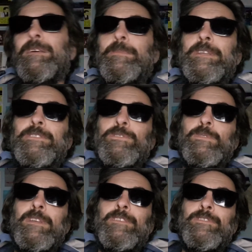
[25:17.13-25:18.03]
Me too,
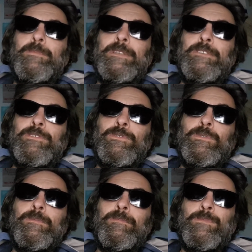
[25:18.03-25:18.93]
love. Me
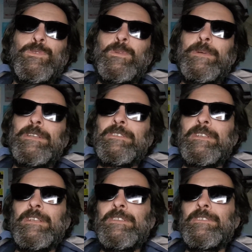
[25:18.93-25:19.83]
too. All the best,
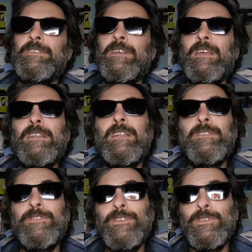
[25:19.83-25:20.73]
guys. I
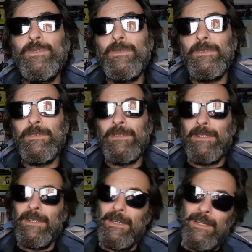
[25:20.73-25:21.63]
love you.
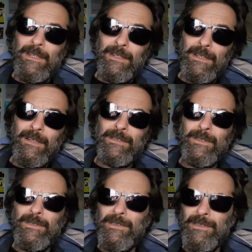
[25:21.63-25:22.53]
Oh
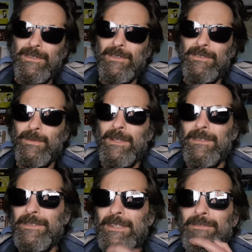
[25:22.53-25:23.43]
no, it's gone
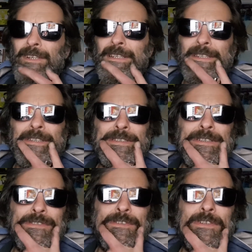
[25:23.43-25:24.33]
12 now. Valentine's
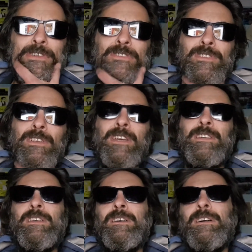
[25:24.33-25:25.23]
Day's finished.
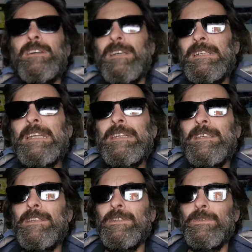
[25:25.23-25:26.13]
No, I
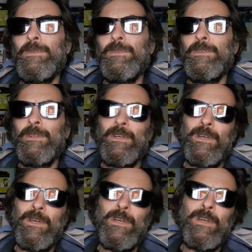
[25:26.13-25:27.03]
like you.
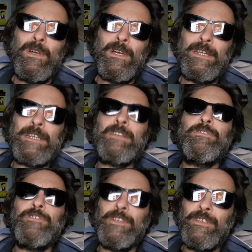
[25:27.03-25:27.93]
And I'm going to
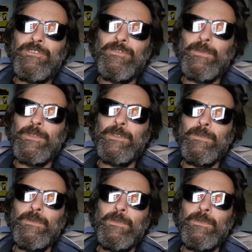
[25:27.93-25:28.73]
finish with you.